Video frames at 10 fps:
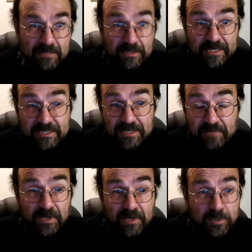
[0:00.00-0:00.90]
I certainly
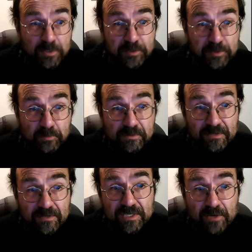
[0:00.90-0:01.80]
find it questionable.
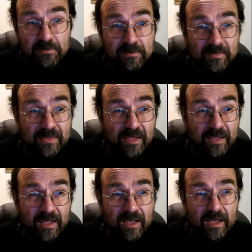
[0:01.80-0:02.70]
So
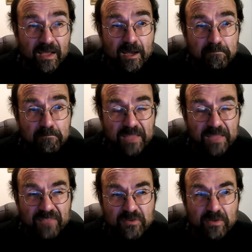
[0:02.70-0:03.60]

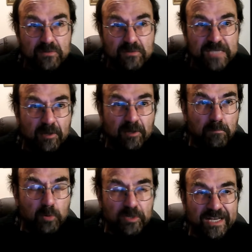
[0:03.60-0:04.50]
if you take on
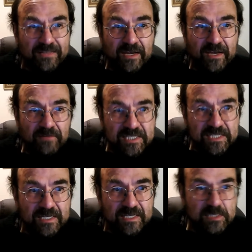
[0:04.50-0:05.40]
board any of the kind of
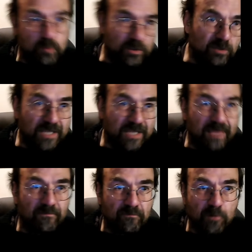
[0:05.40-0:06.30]
insights one could get
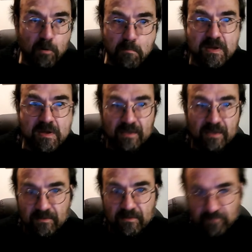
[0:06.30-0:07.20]
from
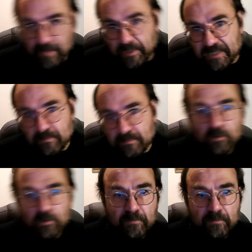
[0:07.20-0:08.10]
feminism
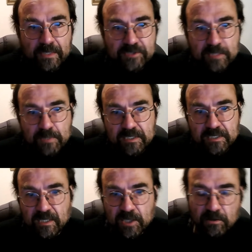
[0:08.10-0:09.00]
or from
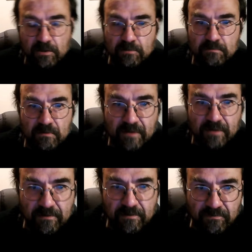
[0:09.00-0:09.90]
LGBTQ
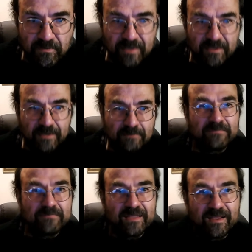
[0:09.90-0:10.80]
kind of thinking,
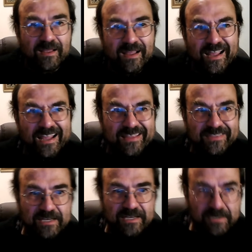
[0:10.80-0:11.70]

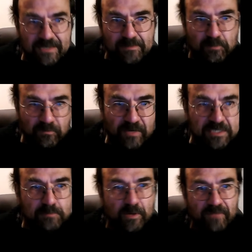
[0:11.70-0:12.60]
then you need a more
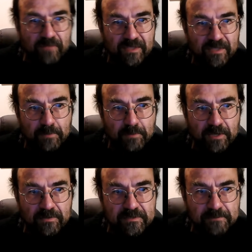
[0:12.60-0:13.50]
flexible way of thinking about
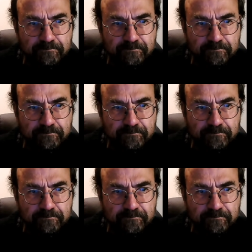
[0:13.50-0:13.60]
this.